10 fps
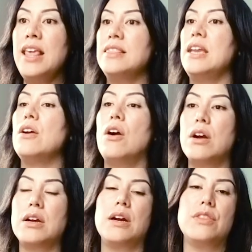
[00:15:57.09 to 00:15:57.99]
There
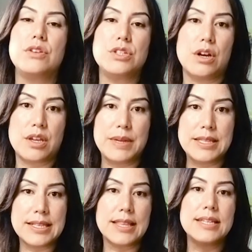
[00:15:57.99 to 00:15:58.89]
are other
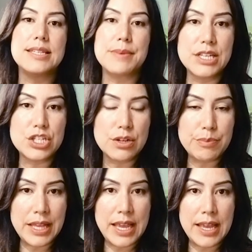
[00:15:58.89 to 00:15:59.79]
documents like the demolition
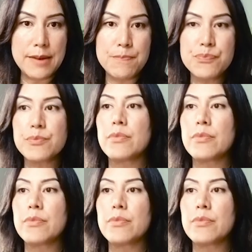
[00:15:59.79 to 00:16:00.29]
plan,